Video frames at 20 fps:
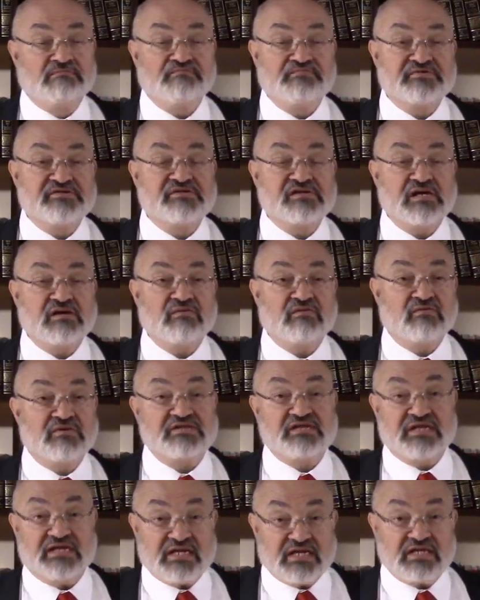So it
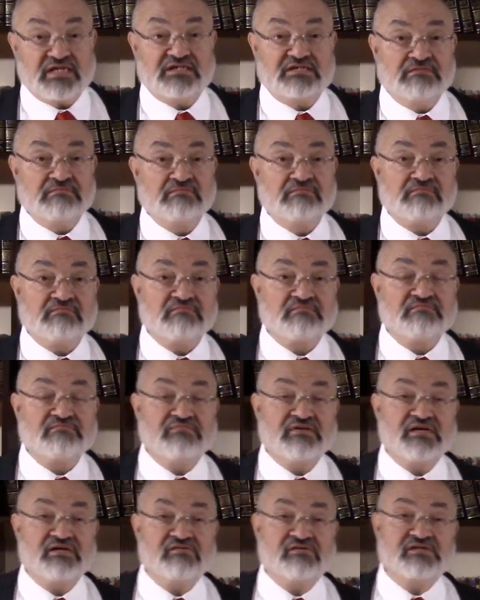wasn't Yiddish,
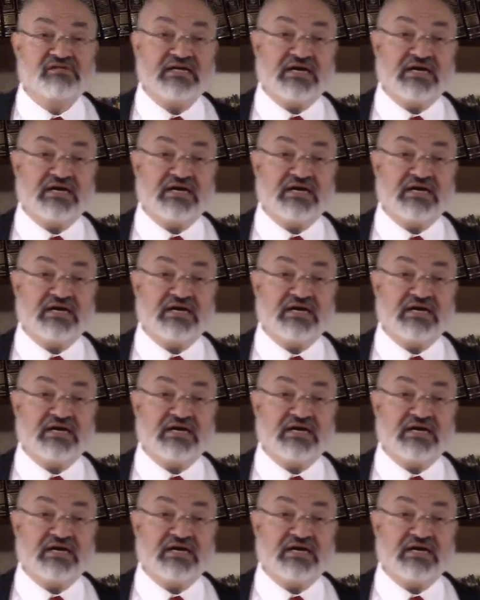but it was